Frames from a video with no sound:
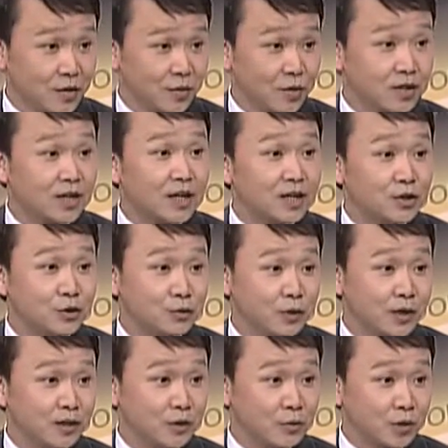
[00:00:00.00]
was issued
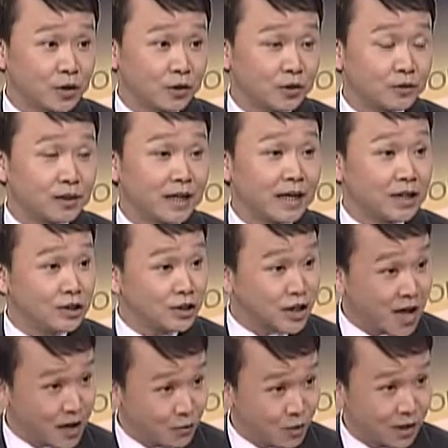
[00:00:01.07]
in the world in
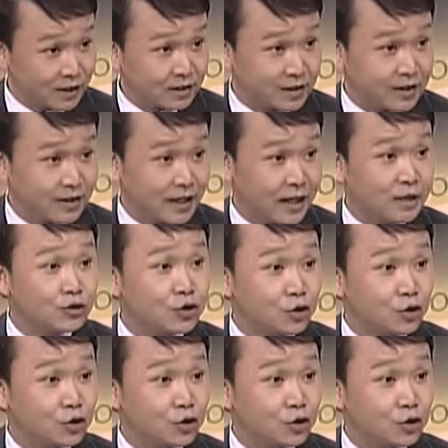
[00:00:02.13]
Taiwan in